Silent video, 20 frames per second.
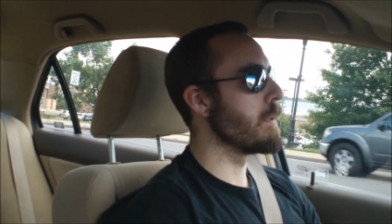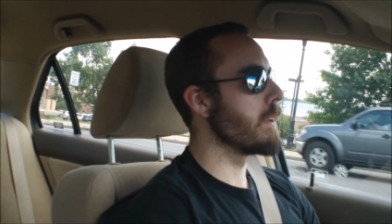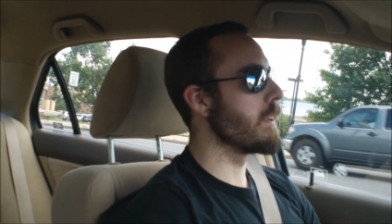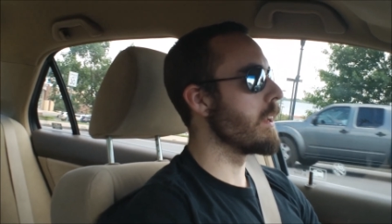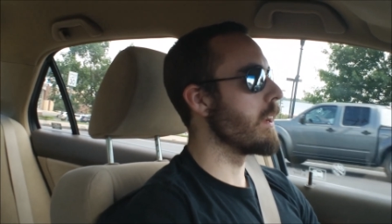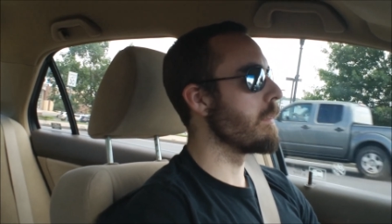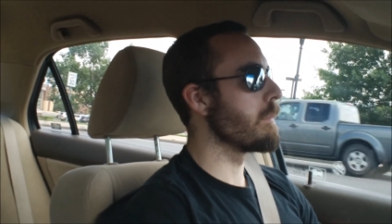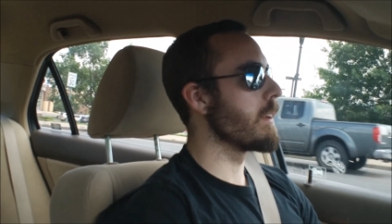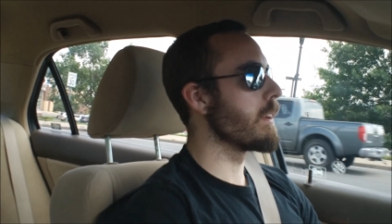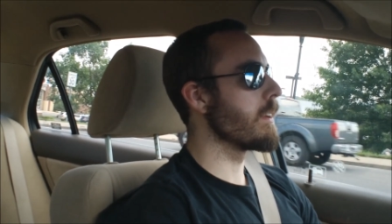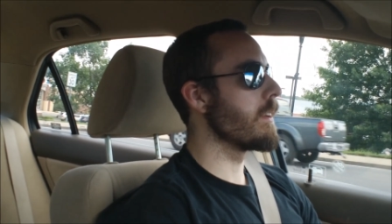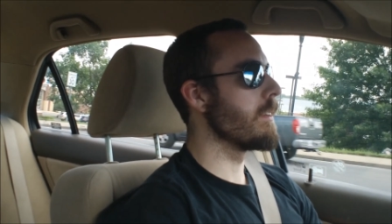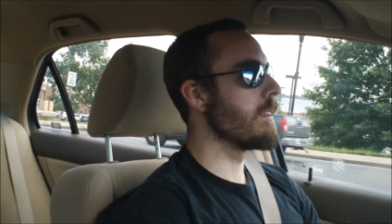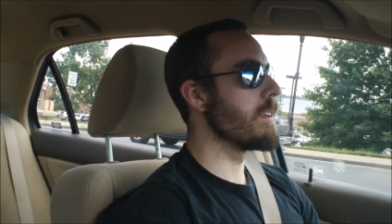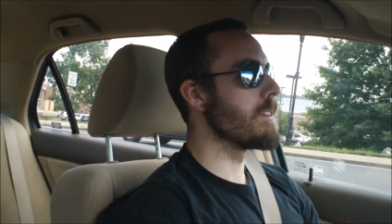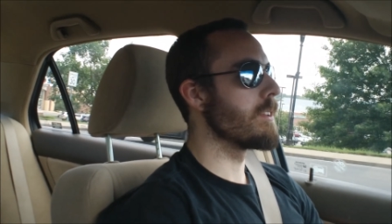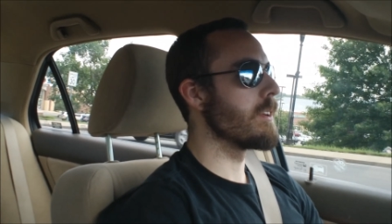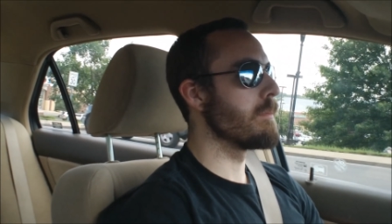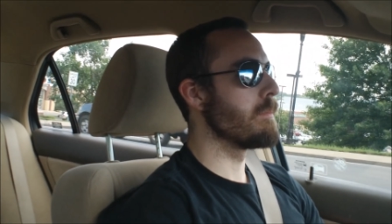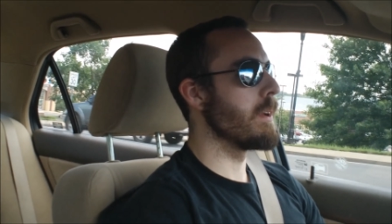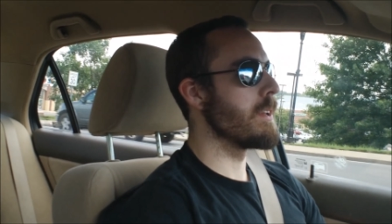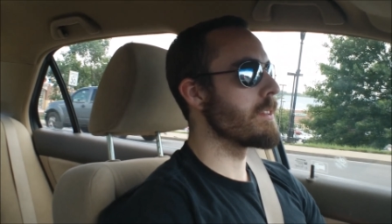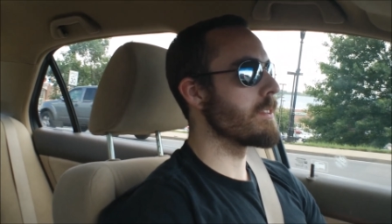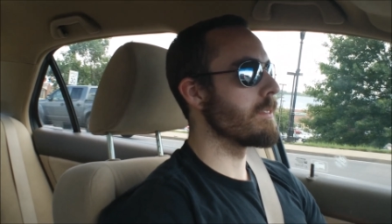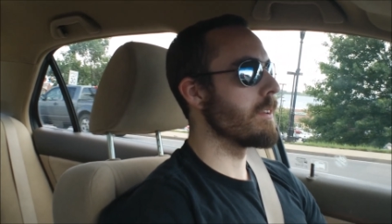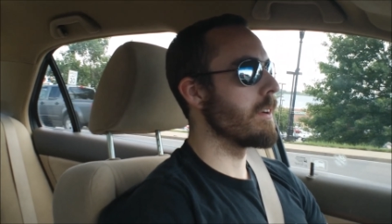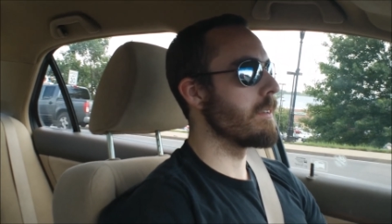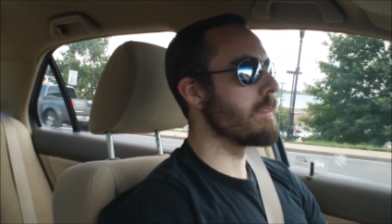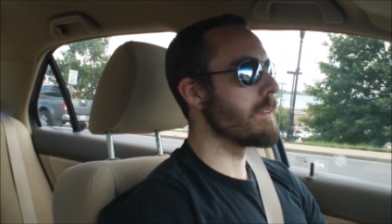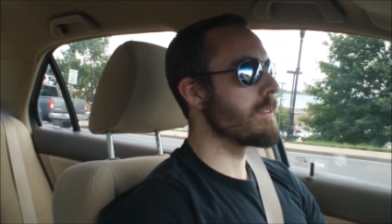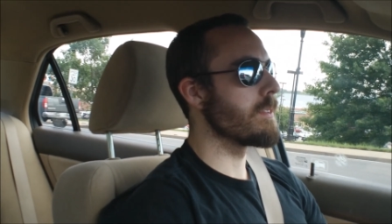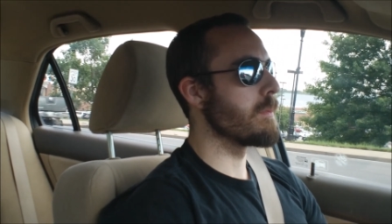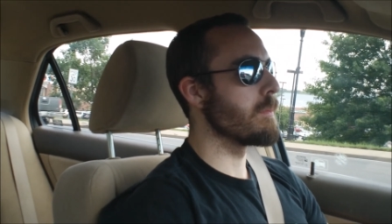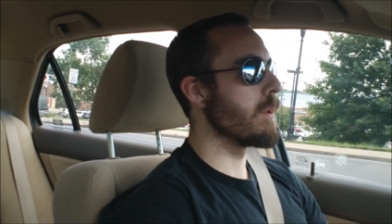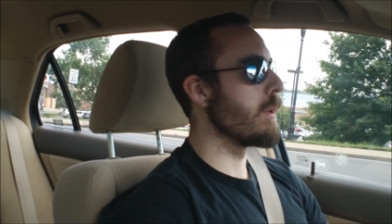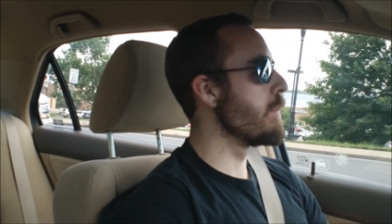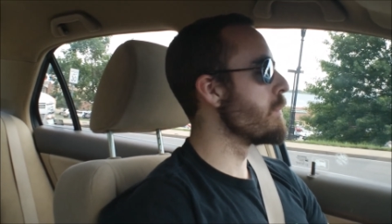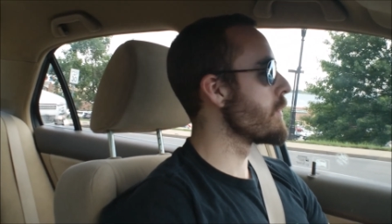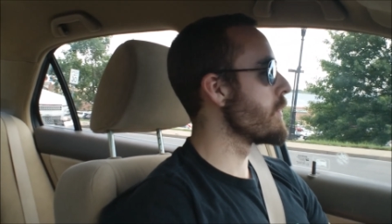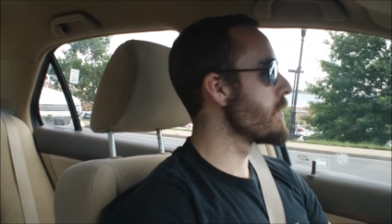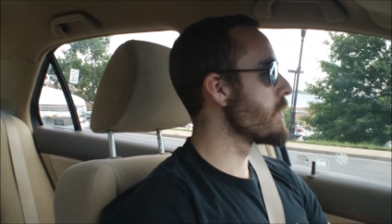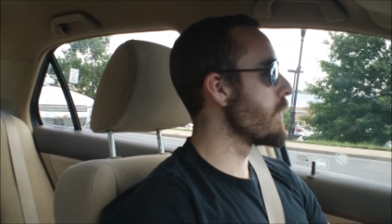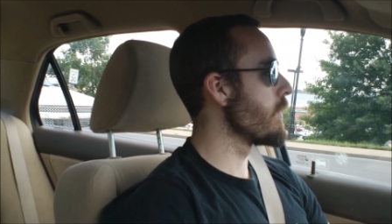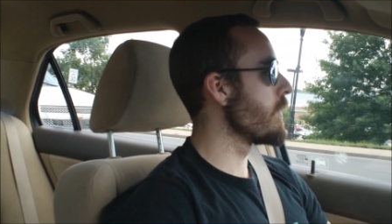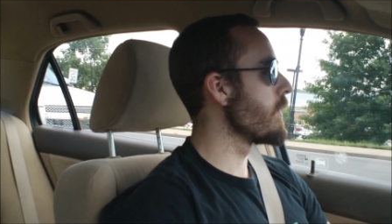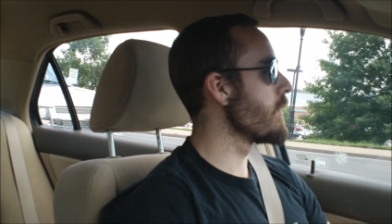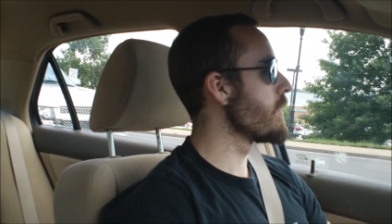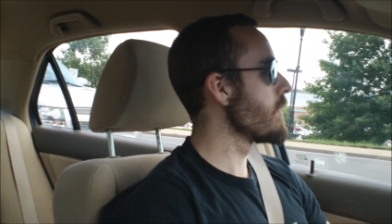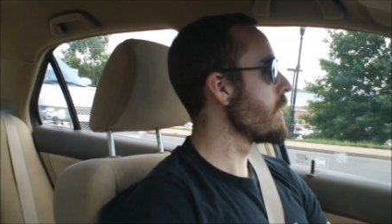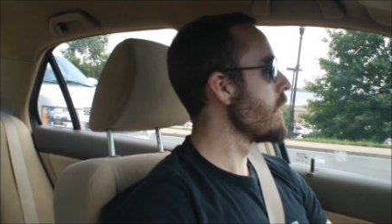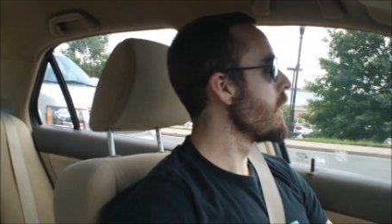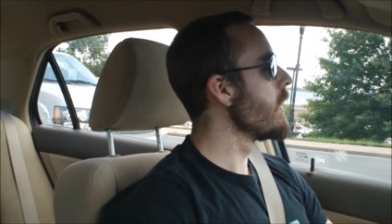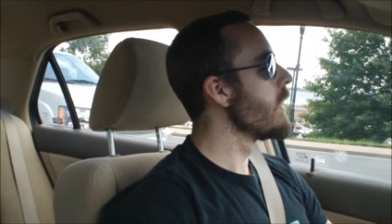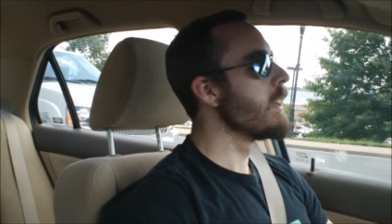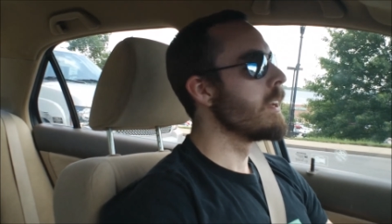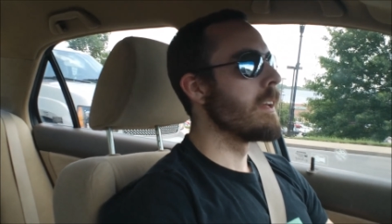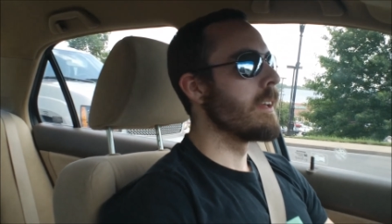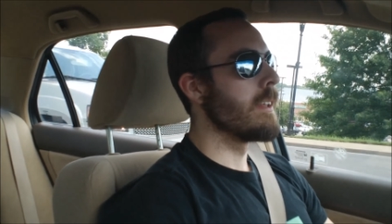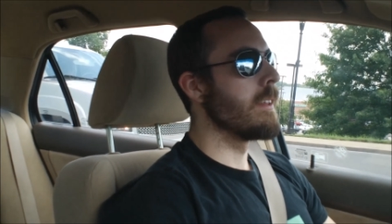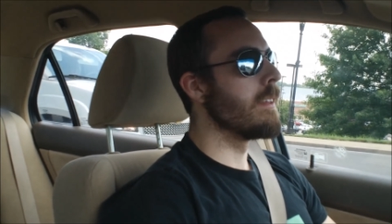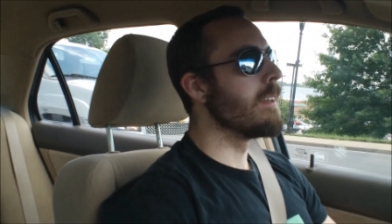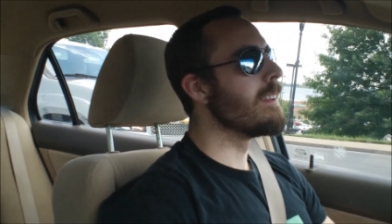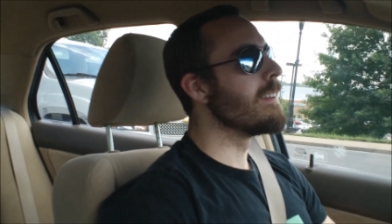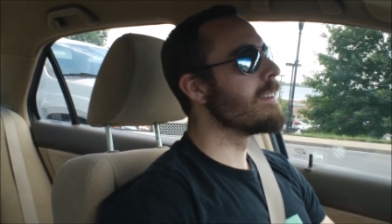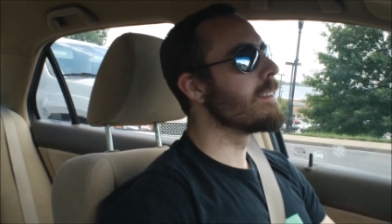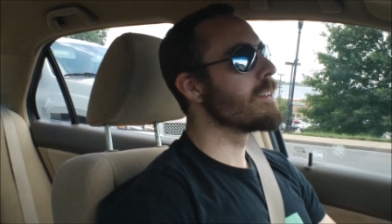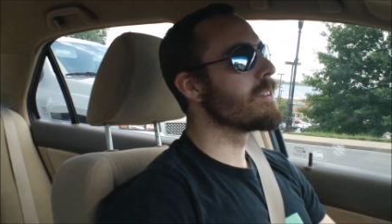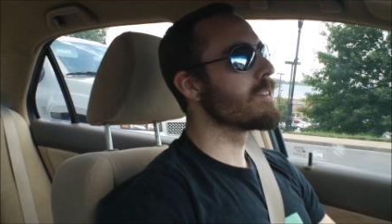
But yeah, I'm gonna go in the gym, mess around with some arms and shoulders and then